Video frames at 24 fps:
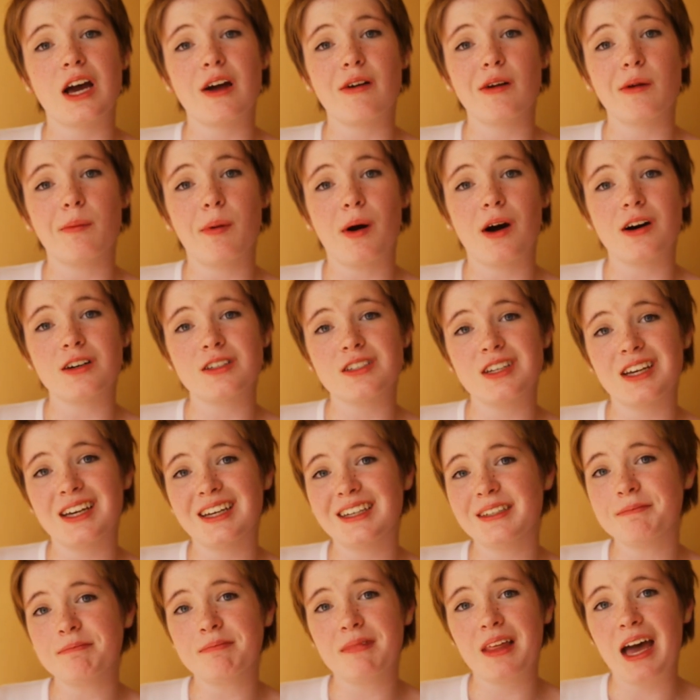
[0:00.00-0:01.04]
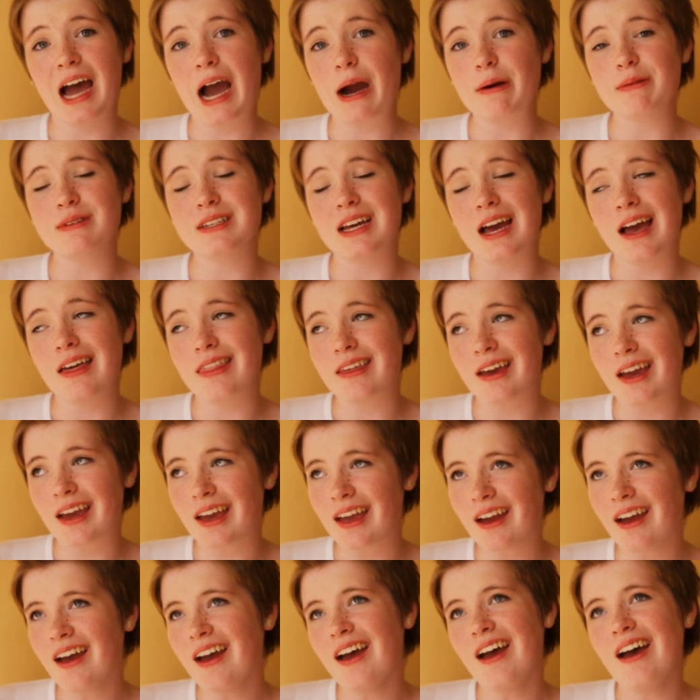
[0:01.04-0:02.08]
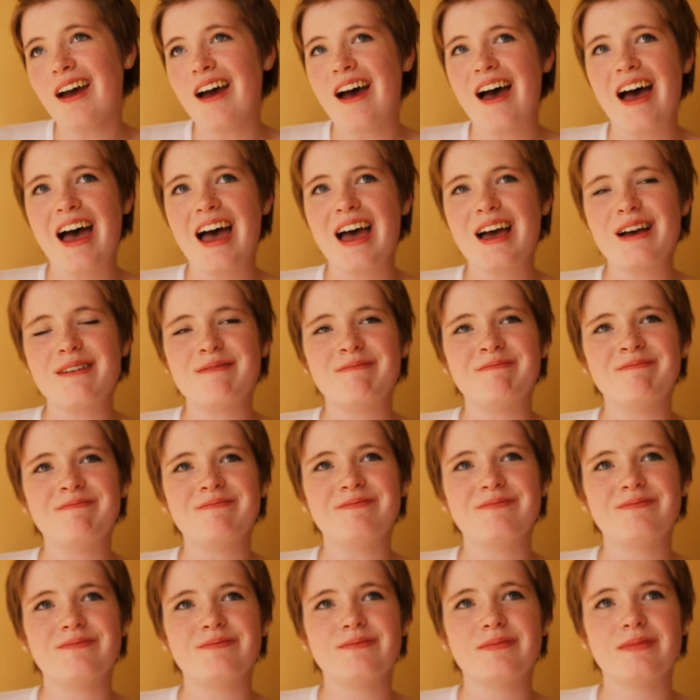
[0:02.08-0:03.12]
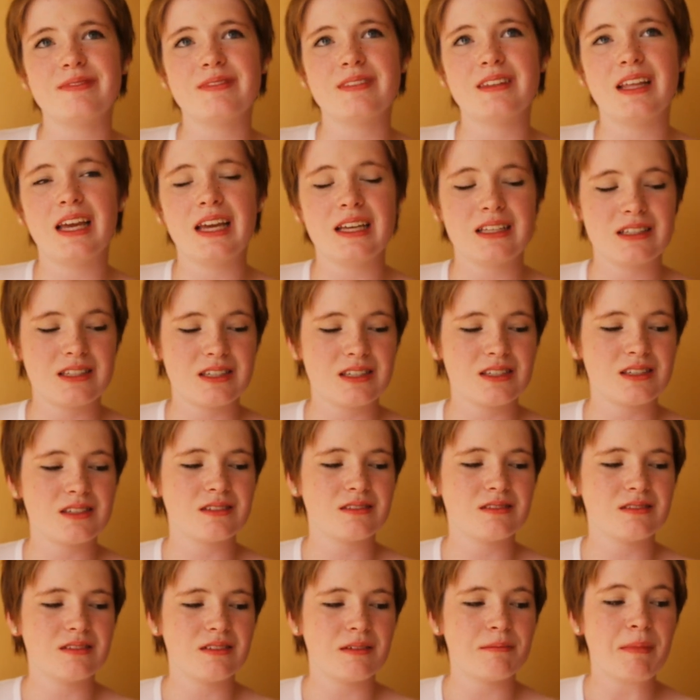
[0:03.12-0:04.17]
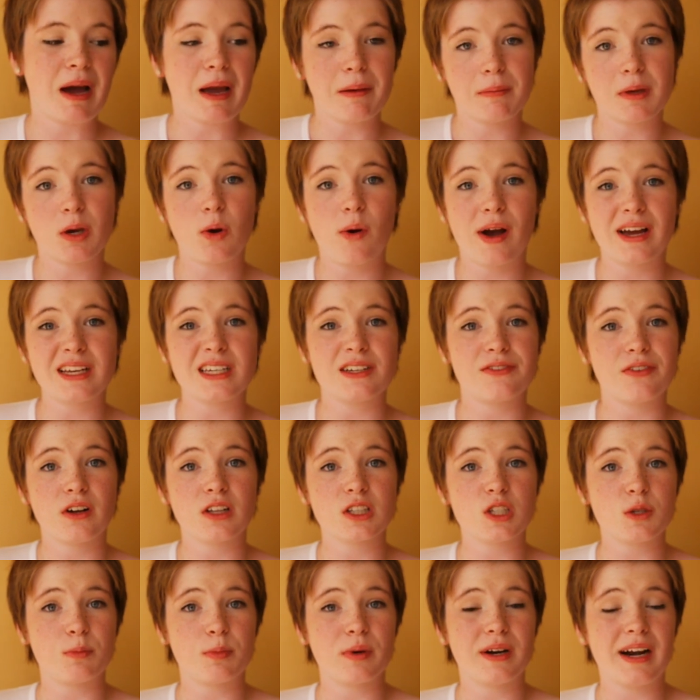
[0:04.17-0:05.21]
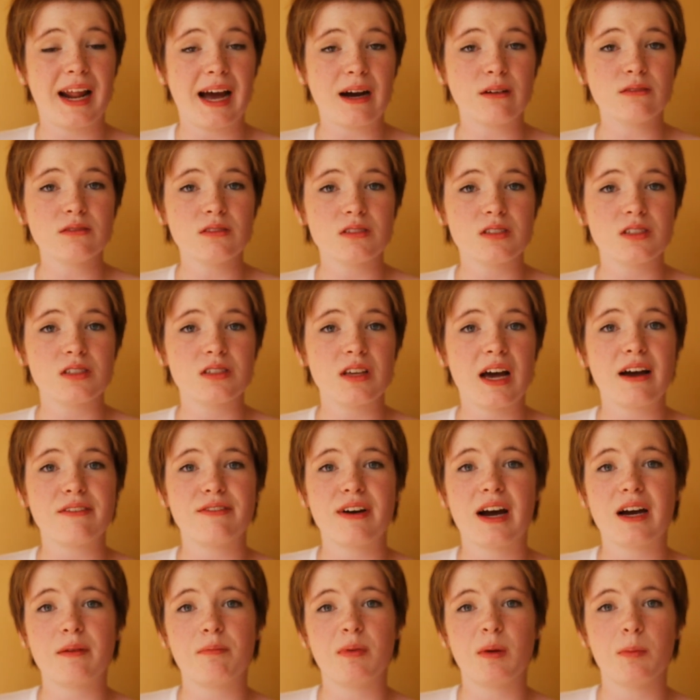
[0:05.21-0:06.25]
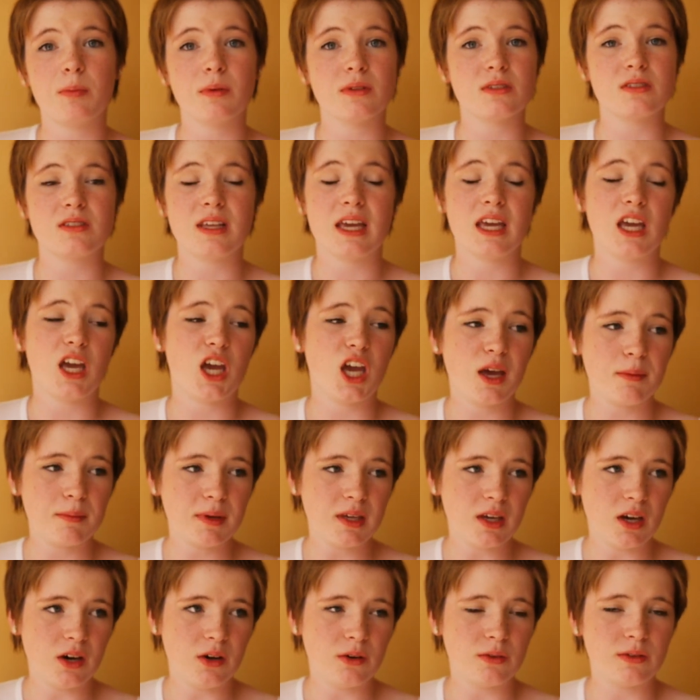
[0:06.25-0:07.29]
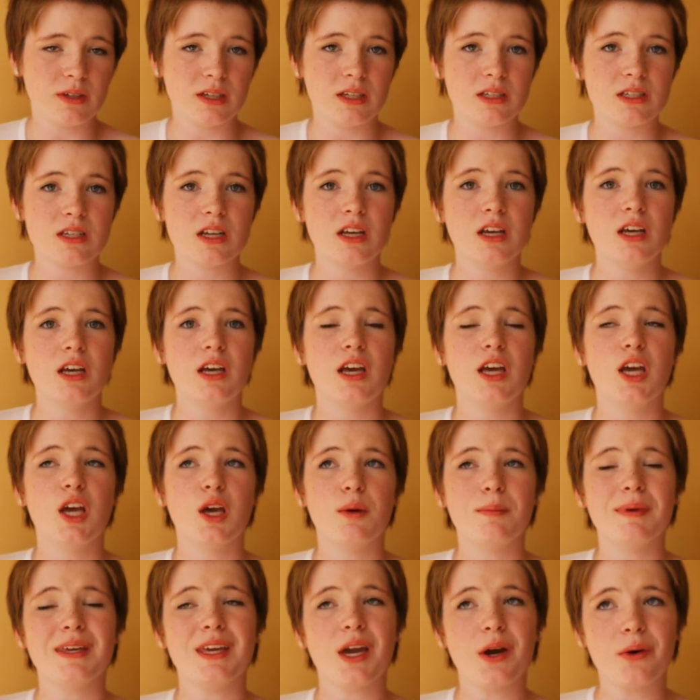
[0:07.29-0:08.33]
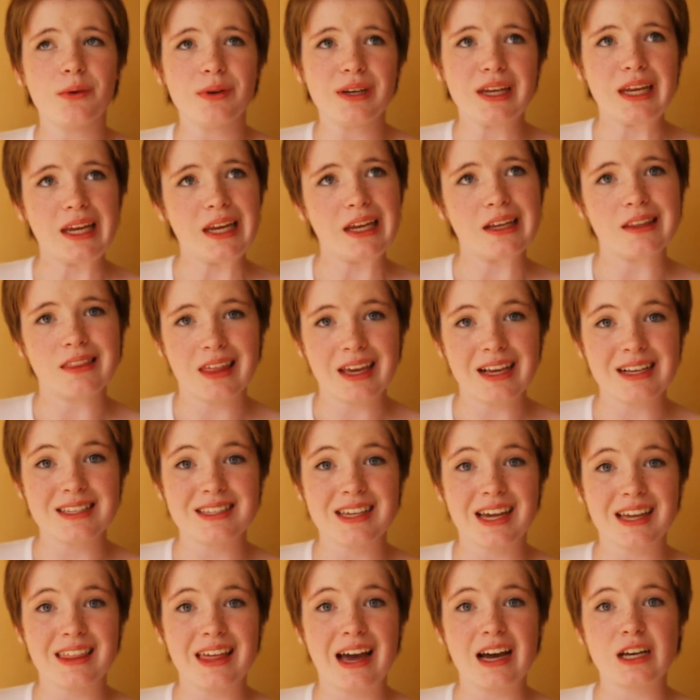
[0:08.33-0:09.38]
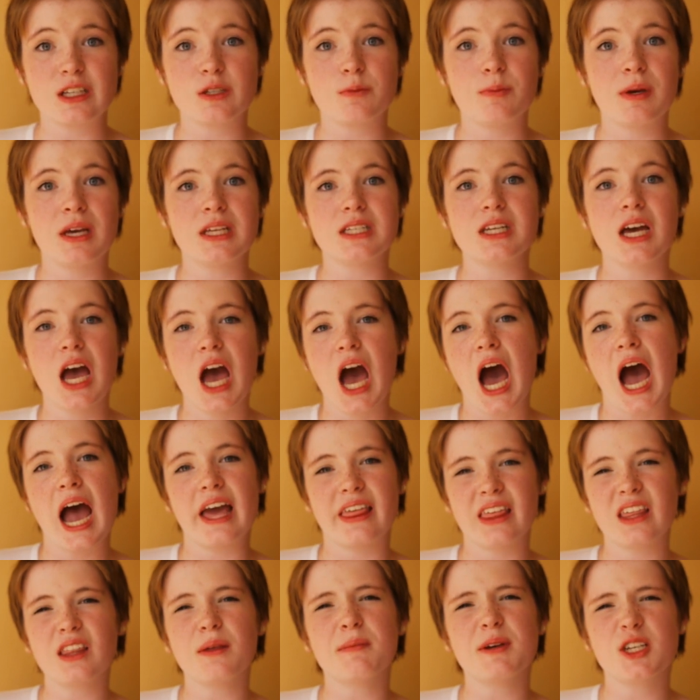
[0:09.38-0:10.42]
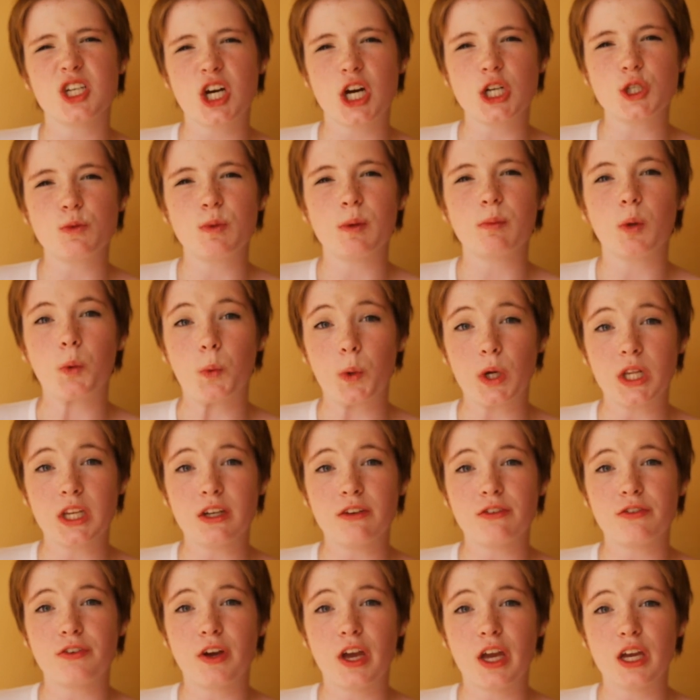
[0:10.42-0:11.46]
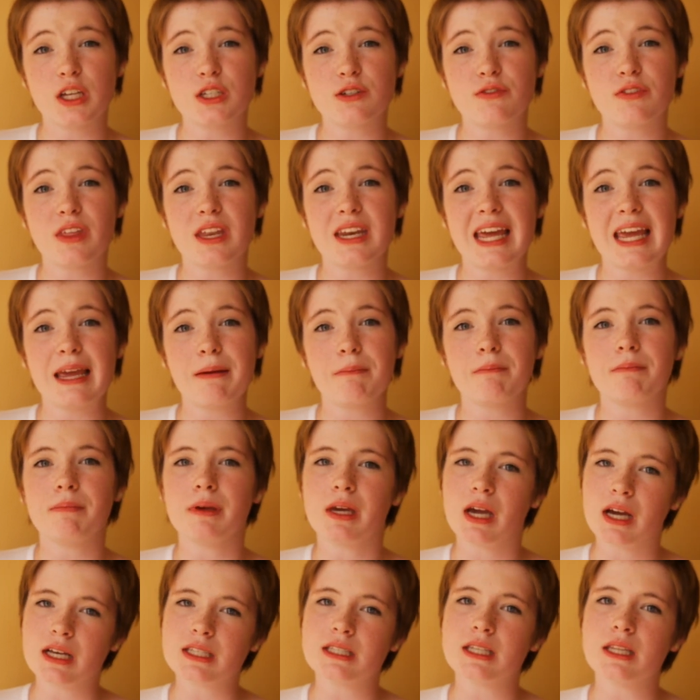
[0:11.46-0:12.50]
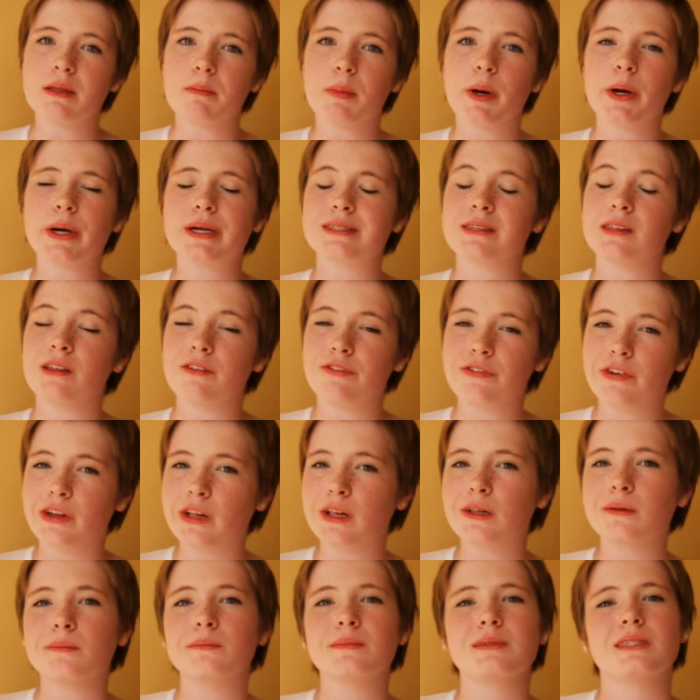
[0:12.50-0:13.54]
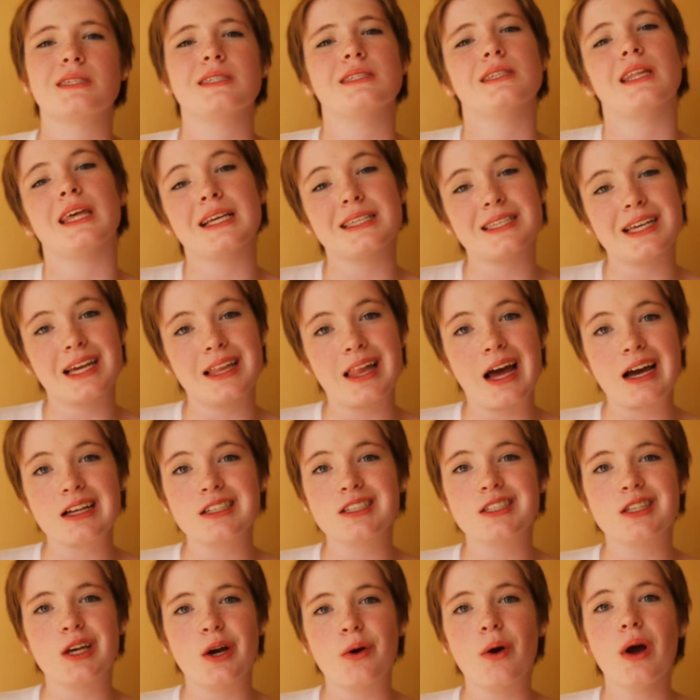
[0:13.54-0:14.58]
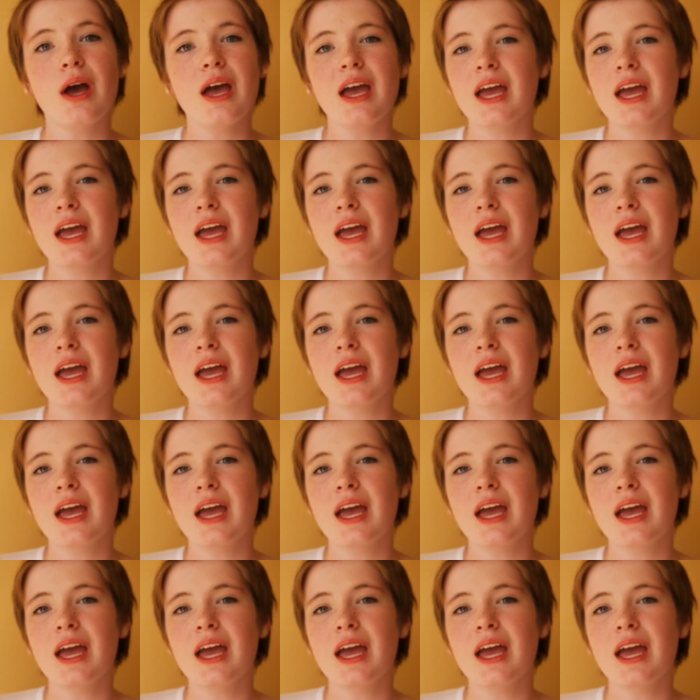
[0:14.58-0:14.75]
Harry Potter, how dare they? It might be quite difficult to pronounce. I've had people say Hermione and Hermione and things like that, but I think the majority of people will have heard of the name because of the books and the films and things like that, so